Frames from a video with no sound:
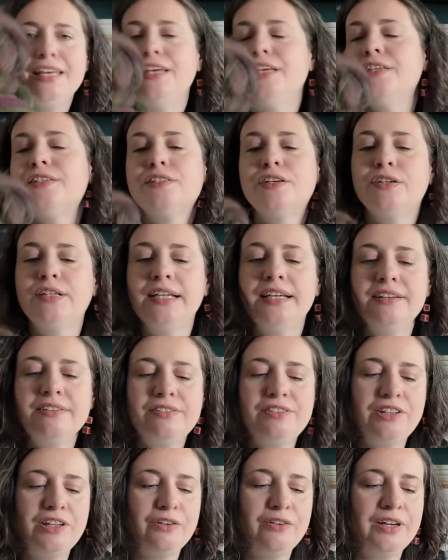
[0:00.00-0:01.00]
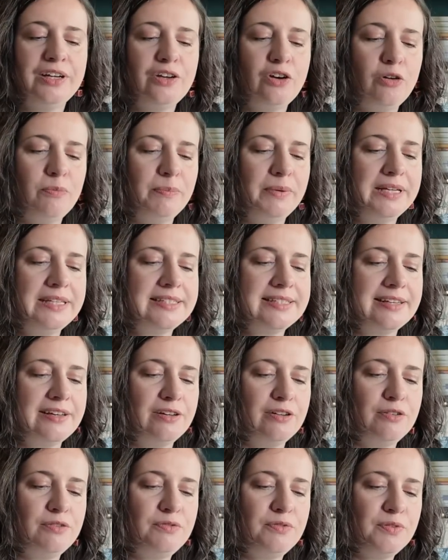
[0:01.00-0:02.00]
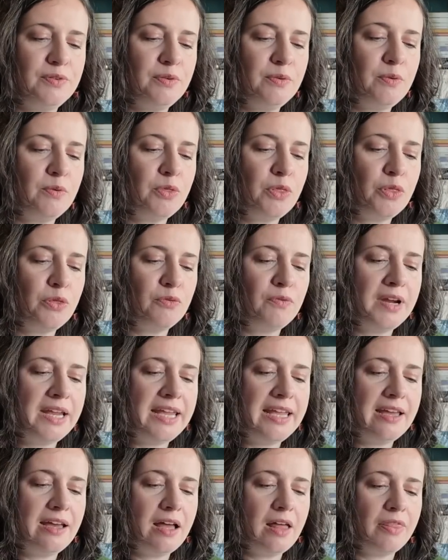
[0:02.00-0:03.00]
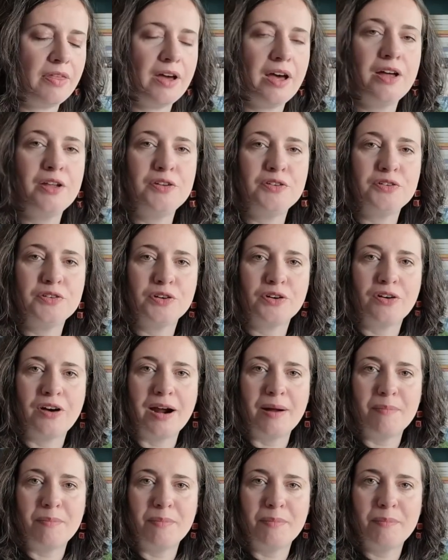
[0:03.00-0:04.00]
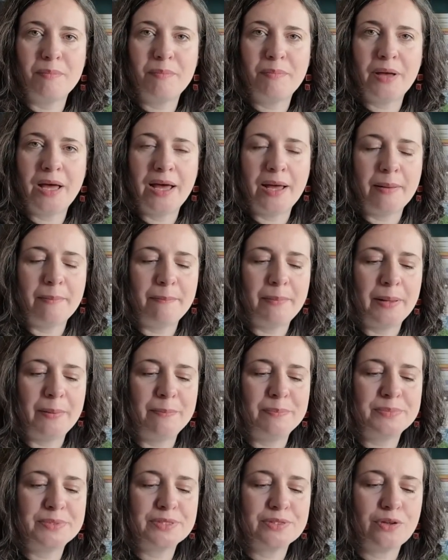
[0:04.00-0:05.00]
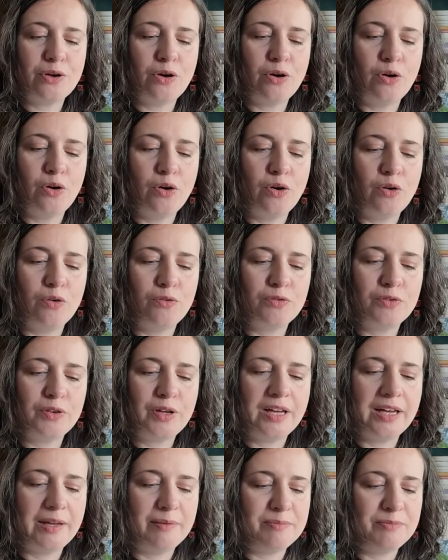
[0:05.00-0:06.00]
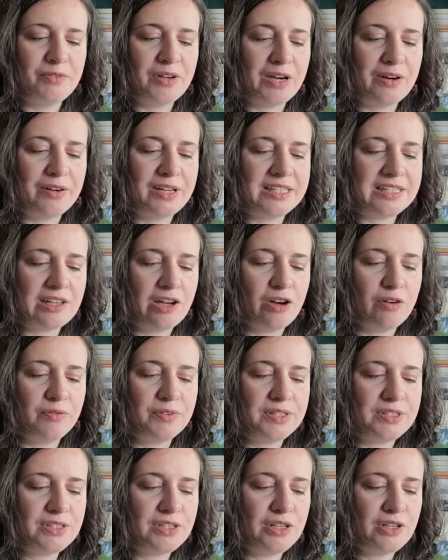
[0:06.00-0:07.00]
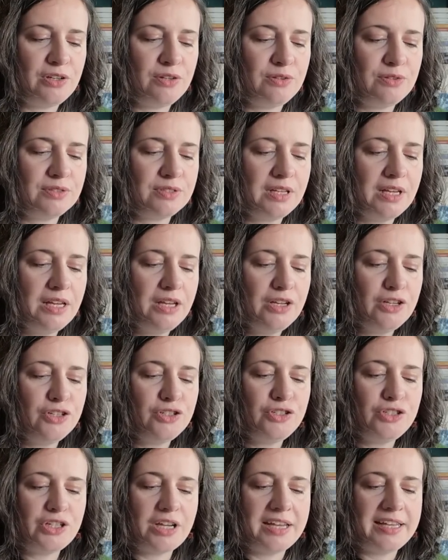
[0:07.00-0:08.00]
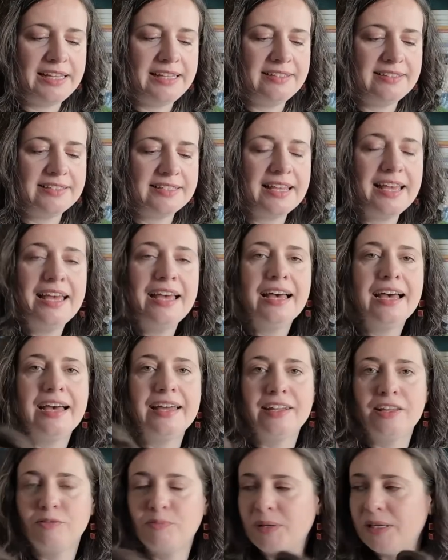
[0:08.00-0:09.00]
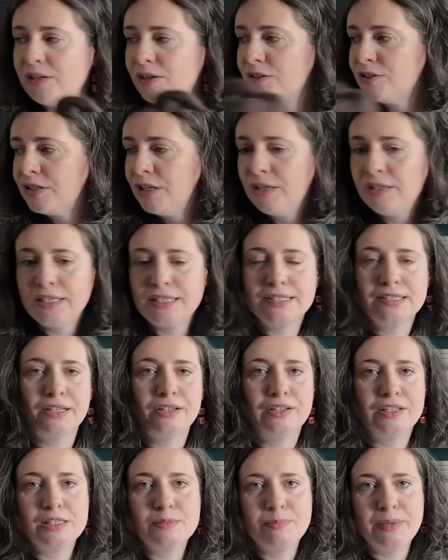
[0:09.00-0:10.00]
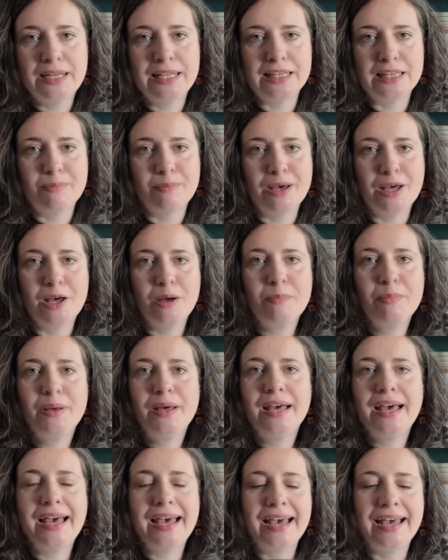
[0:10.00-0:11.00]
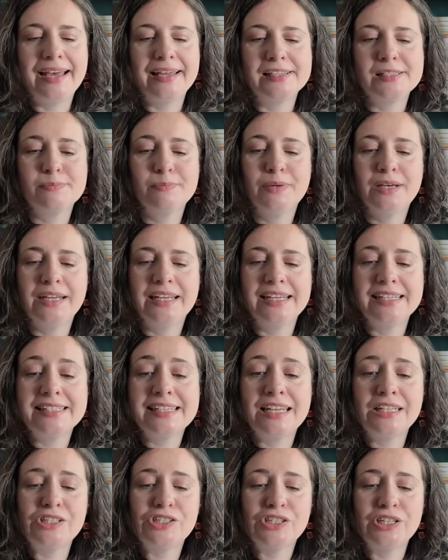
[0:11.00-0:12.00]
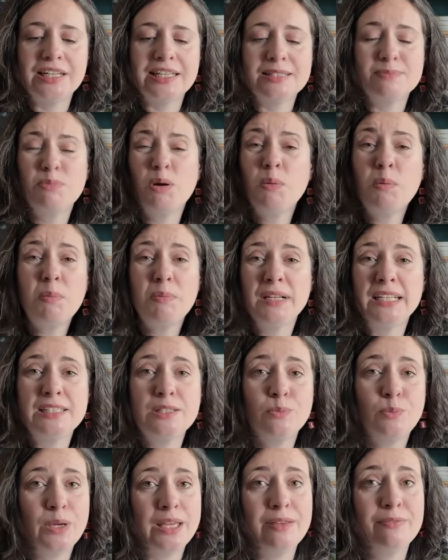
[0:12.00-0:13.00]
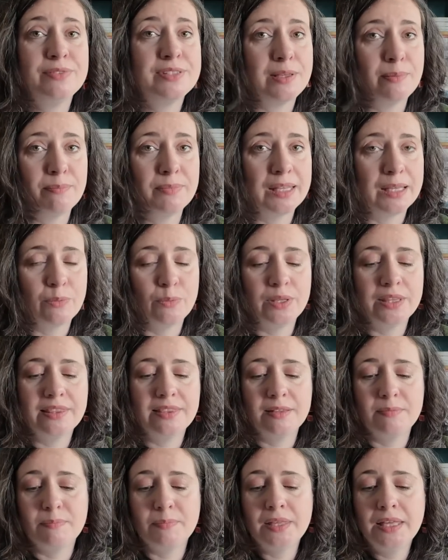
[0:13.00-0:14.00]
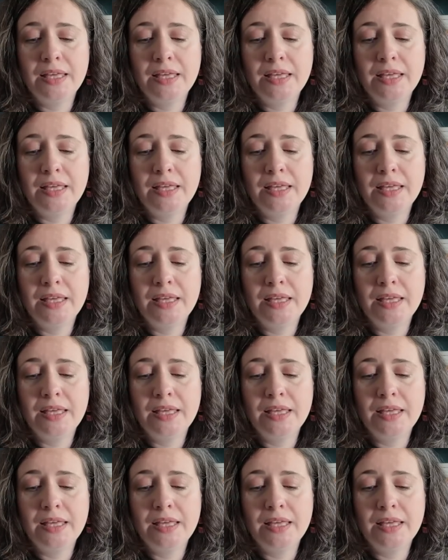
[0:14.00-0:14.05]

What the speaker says: So last year I got myself 3 other 100-gram bumps of various Harvest Hues shades, and I've been slowly spinning them up, and my intention is probably to weave something with them,